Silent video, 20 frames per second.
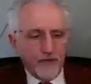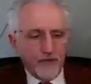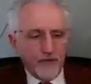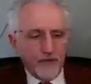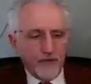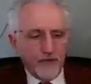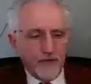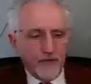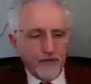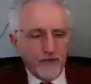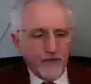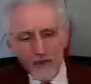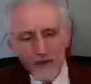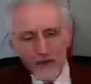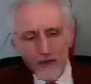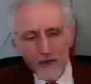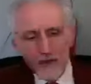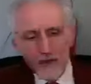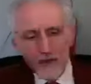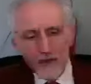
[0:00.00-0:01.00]

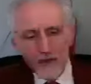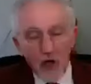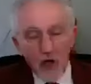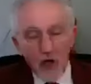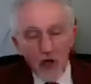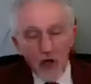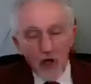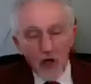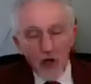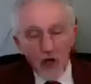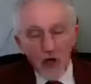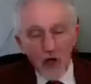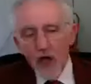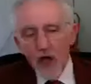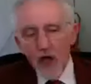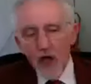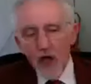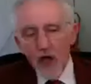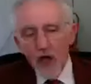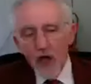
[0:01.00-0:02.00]
international
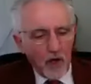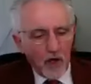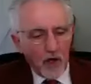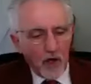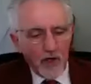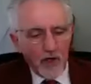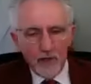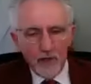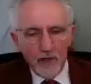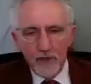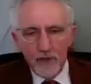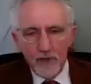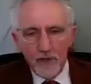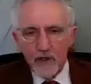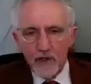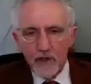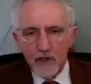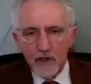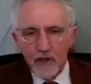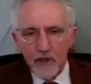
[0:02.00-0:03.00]
law can be
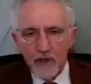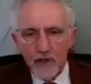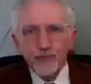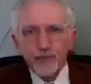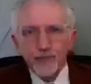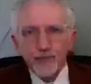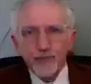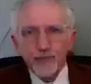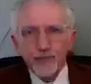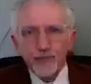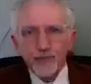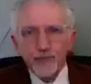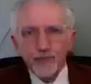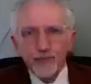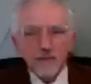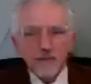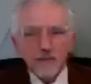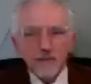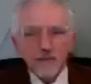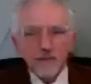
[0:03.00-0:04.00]

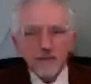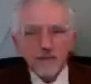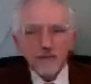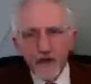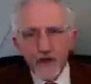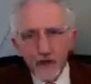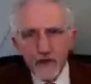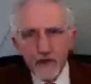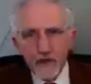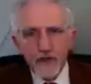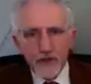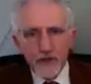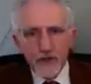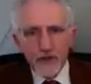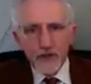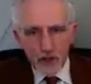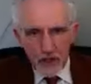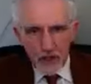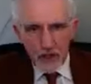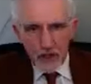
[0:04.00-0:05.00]
profitably, fairly,
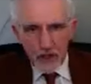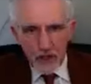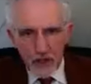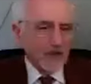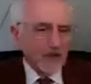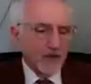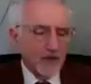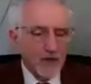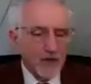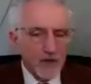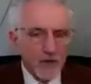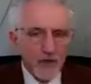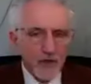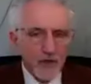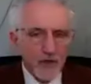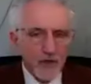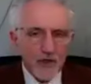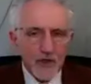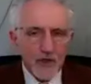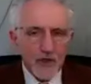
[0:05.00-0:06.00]
justly
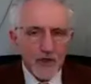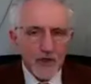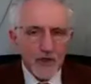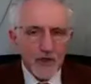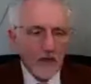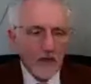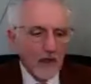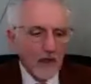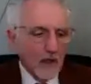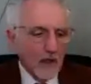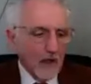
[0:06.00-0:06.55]
used in